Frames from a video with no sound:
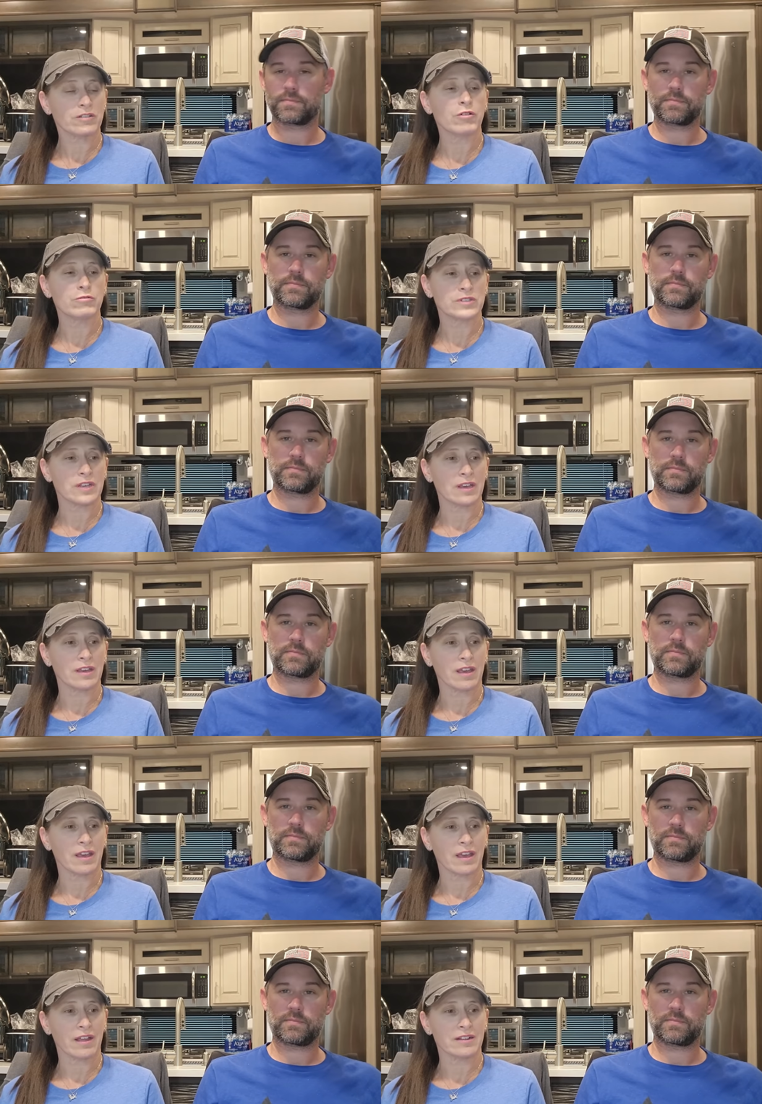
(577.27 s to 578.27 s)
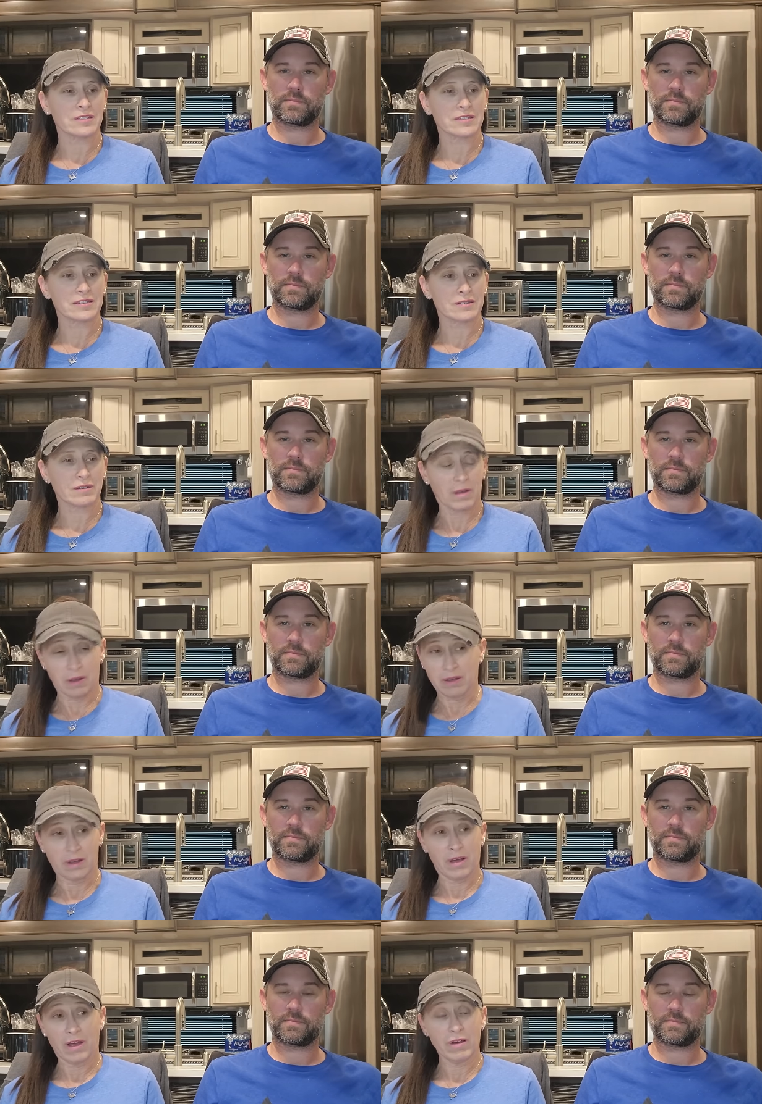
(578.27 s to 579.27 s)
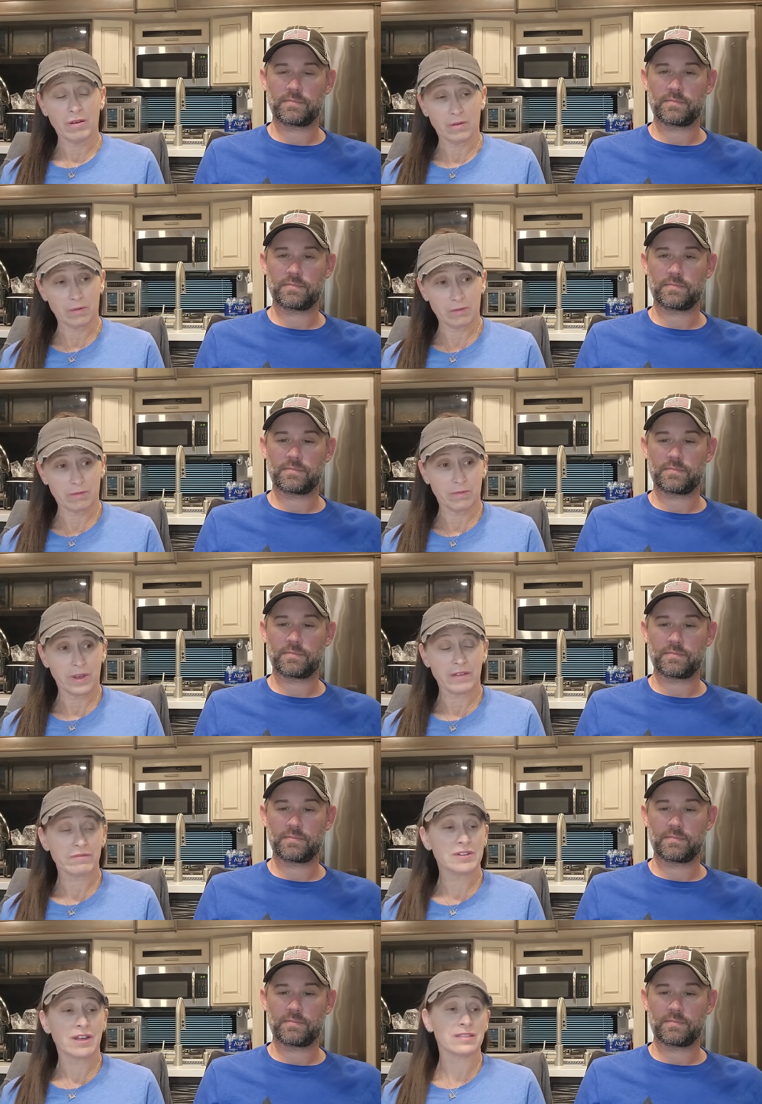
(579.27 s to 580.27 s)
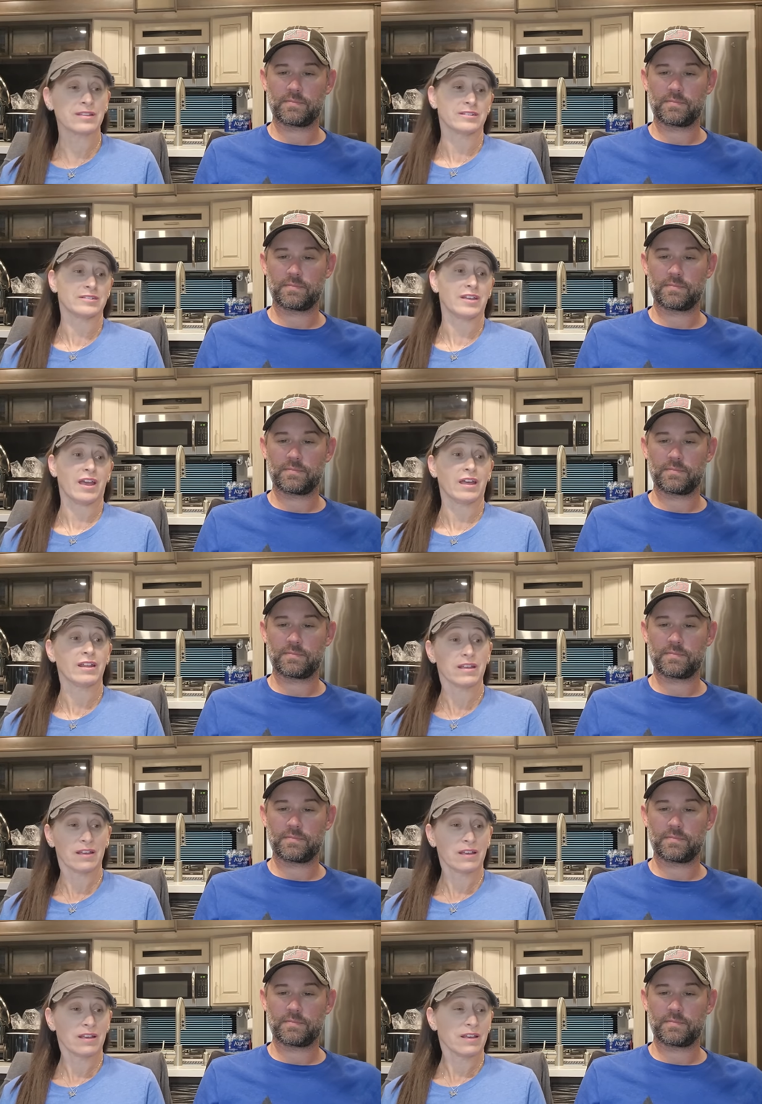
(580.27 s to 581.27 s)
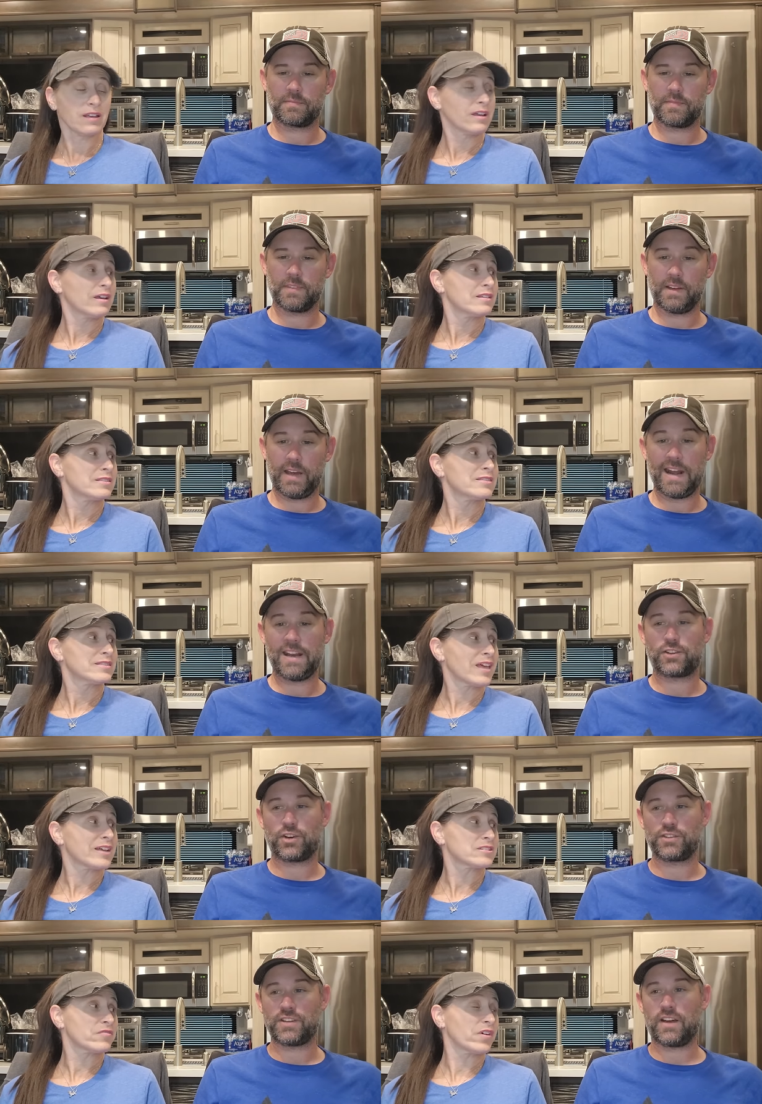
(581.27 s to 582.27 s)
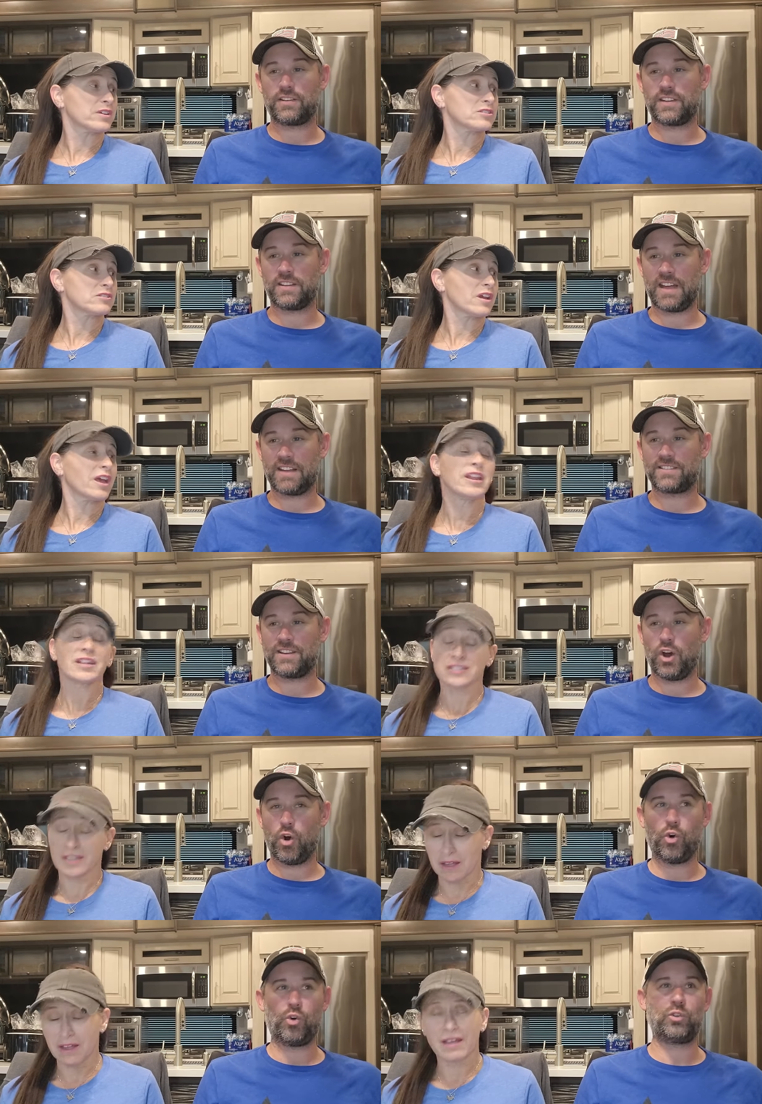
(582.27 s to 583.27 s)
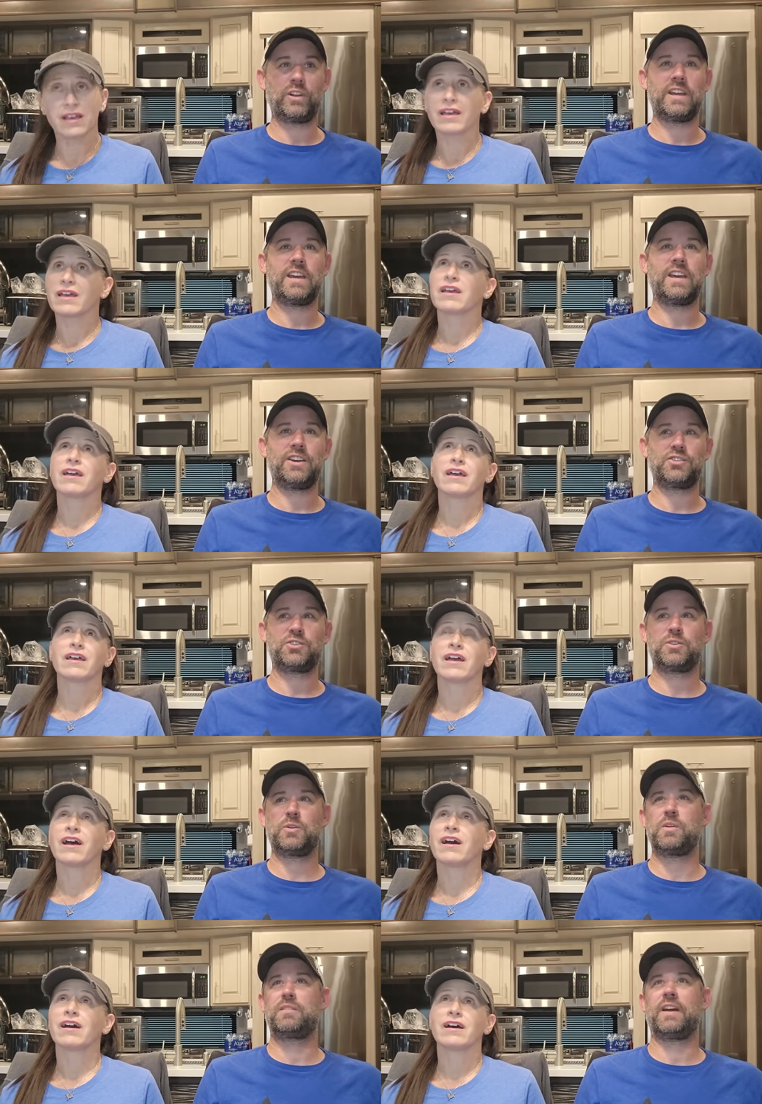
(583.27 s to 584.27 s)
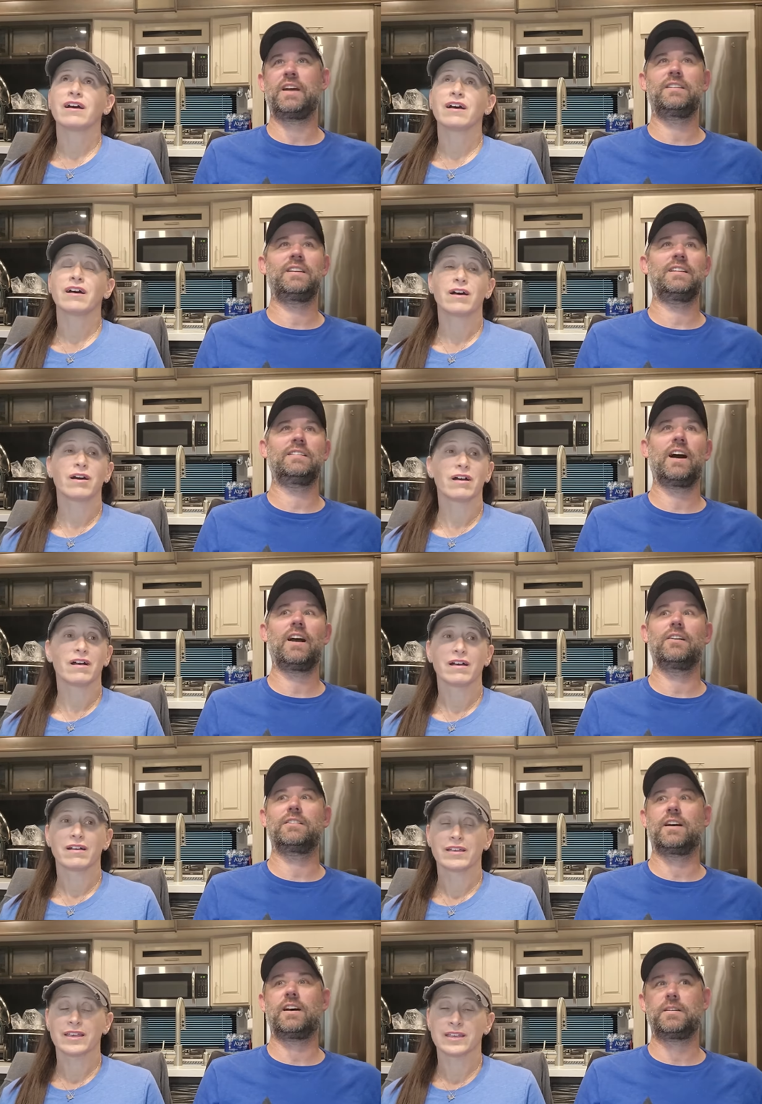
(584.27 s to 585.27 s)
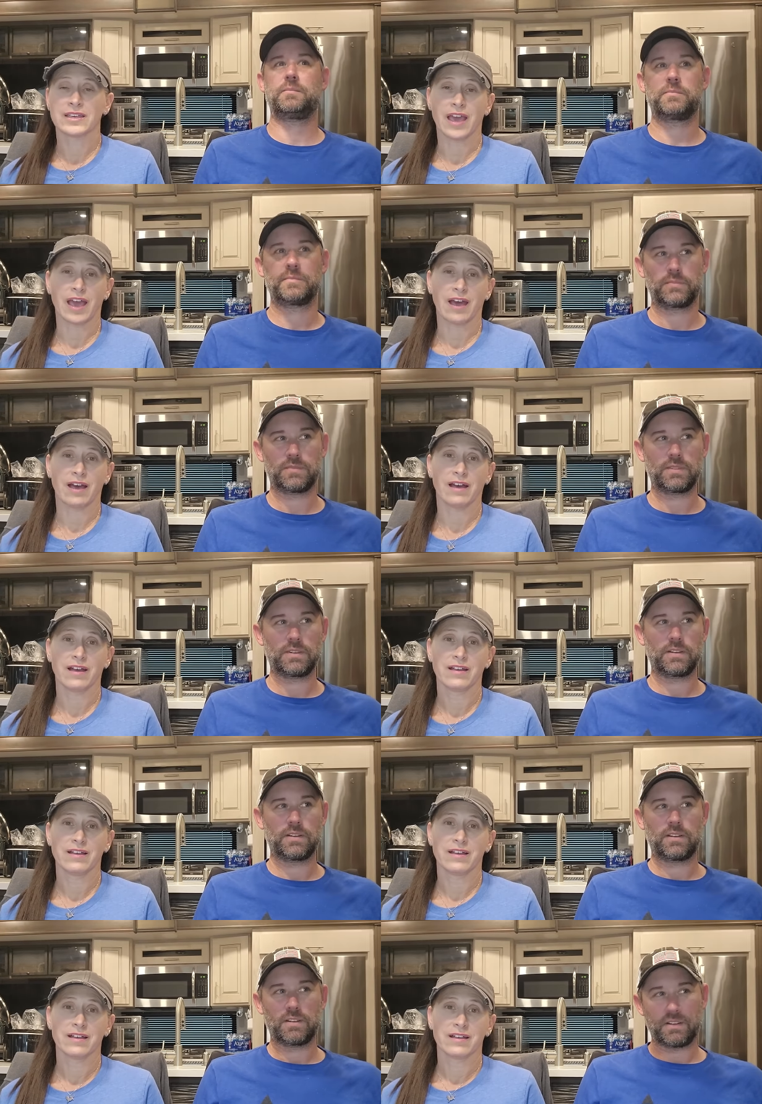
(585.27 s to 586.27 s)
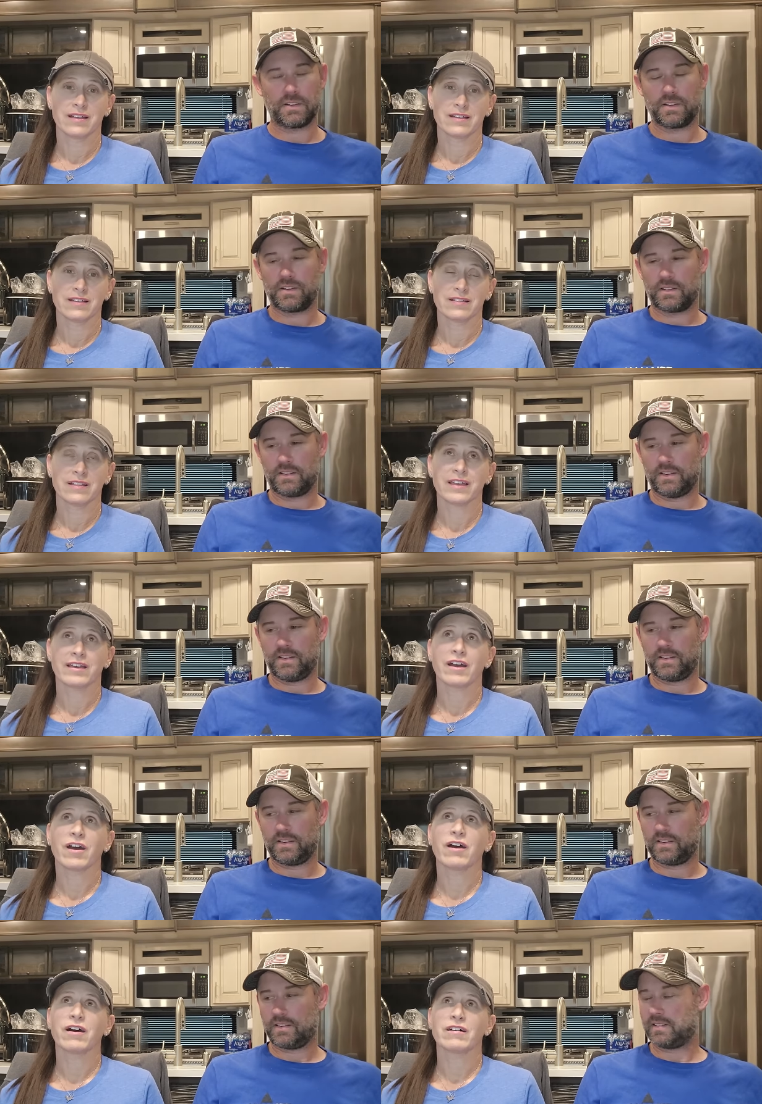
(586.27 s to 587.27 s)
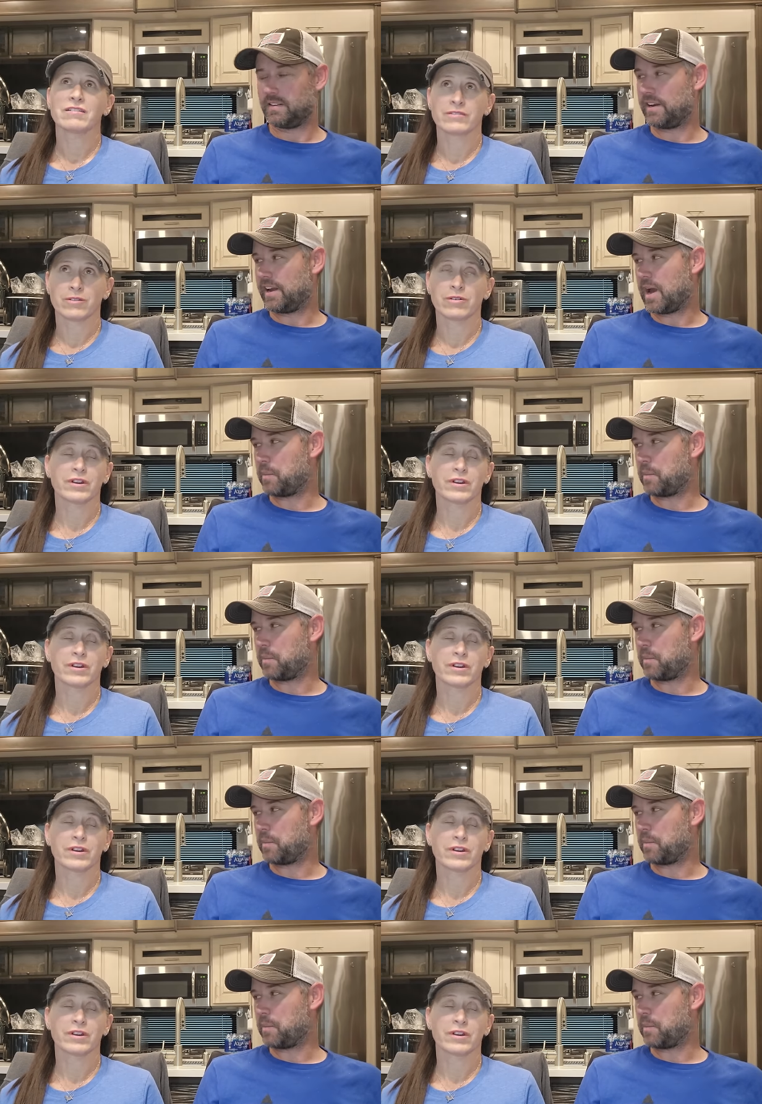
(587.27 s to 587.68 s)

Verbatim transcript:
Speaker 1: closing, and it's, oh, we haven't done this yet.
Speaker 2: And it that's turns out question. that that's and the only a, issue that we've had the entire time. Yeah.
Speaker 1: Like, and it